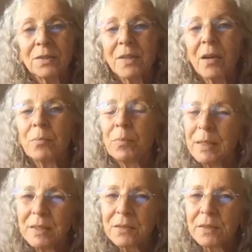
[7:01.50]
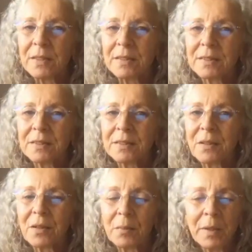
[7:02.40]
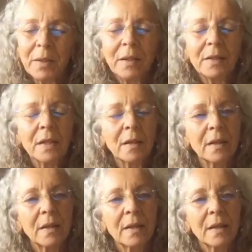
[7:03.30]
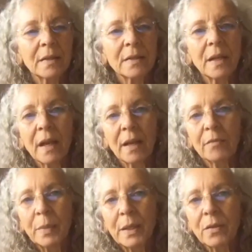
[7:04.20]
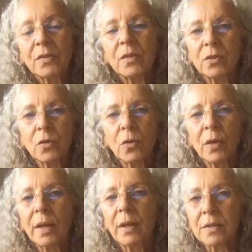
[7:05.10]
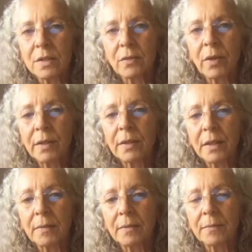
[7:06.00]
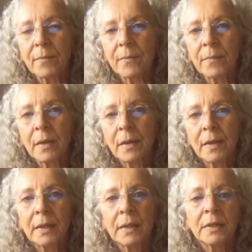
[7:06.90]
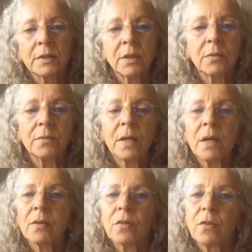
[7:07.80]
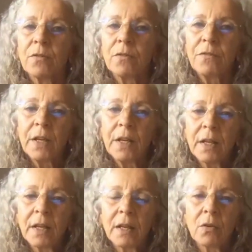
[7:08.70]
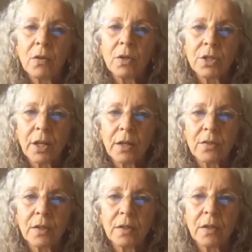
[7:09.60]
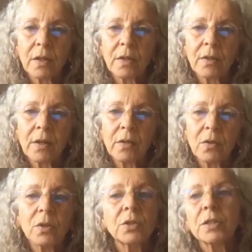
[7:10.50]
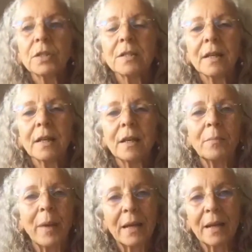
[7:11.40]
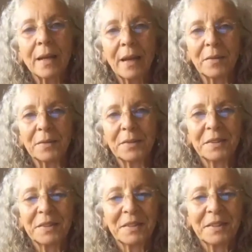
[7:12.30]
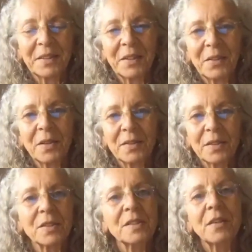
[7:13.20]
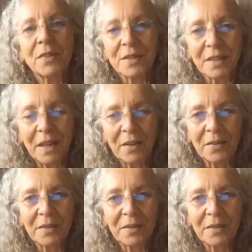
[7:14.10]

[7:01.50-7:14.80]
our blissfulness, our ability to have peace and joy and serenity. So feeding ojas, and ojas is like a bank account. It's a savings account.